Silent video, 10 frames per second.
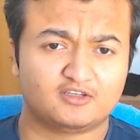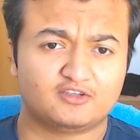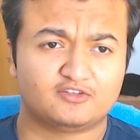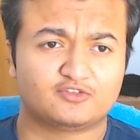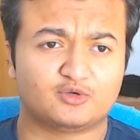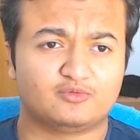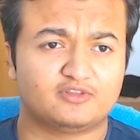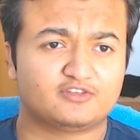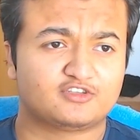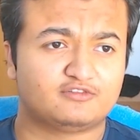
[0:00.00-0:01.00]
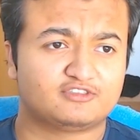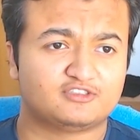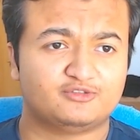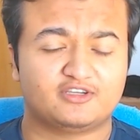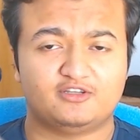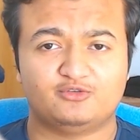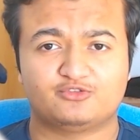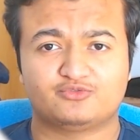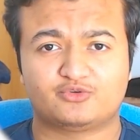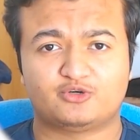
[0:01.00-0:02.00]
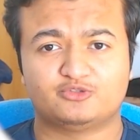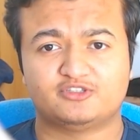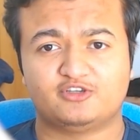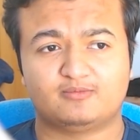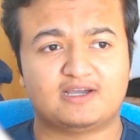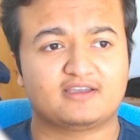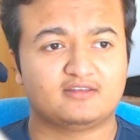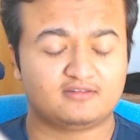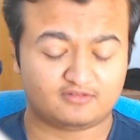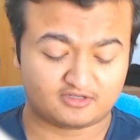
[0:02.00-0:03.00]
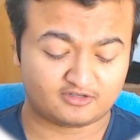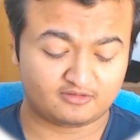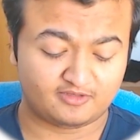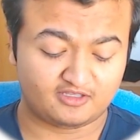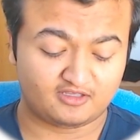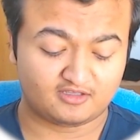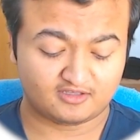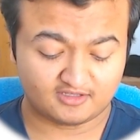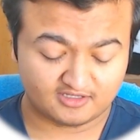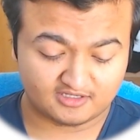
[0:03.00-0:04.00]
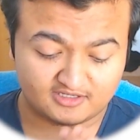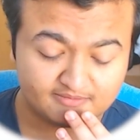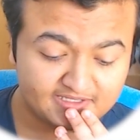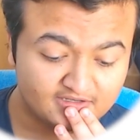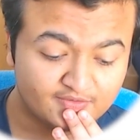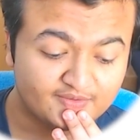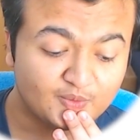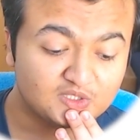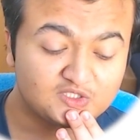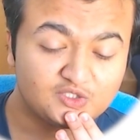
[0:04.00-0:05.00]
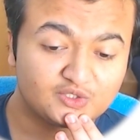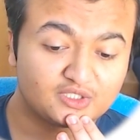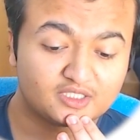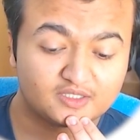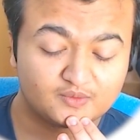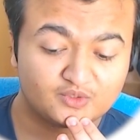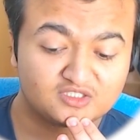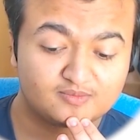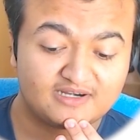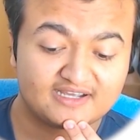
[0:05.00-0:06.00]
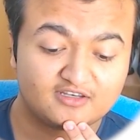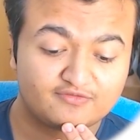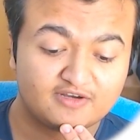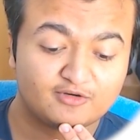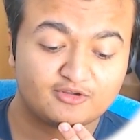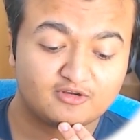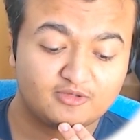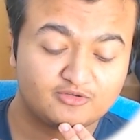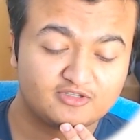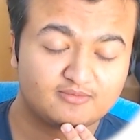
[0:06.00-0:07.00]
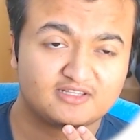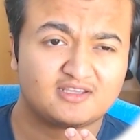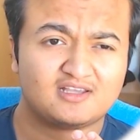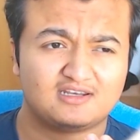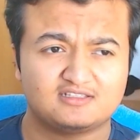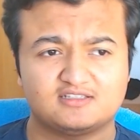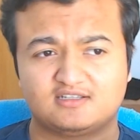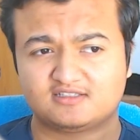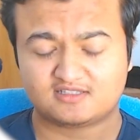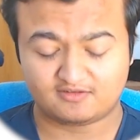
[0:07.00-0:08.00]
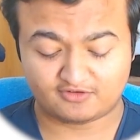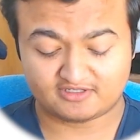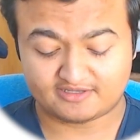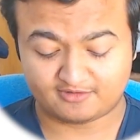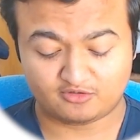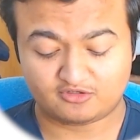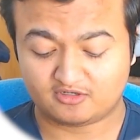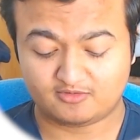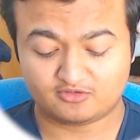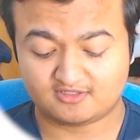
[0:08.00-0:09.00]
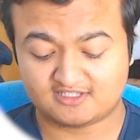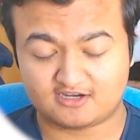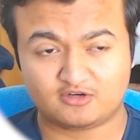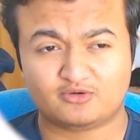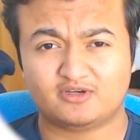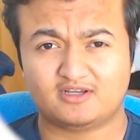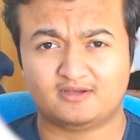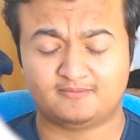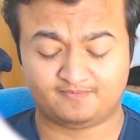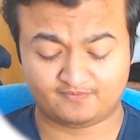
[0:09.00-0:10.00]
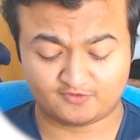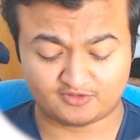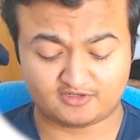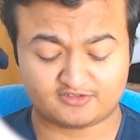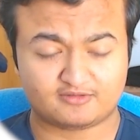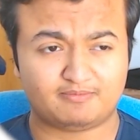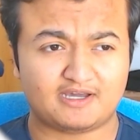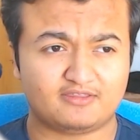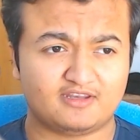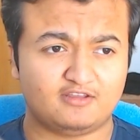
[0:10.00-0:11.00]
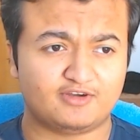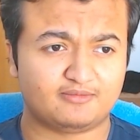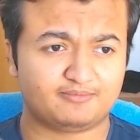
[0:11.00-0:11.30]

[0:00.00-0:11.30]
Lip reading: So the services you can use for hosting your backend are going to be dependent on what backend framework you're going to be using. But let's say, for example, you're going to be using Django. So there's Python Anywhere.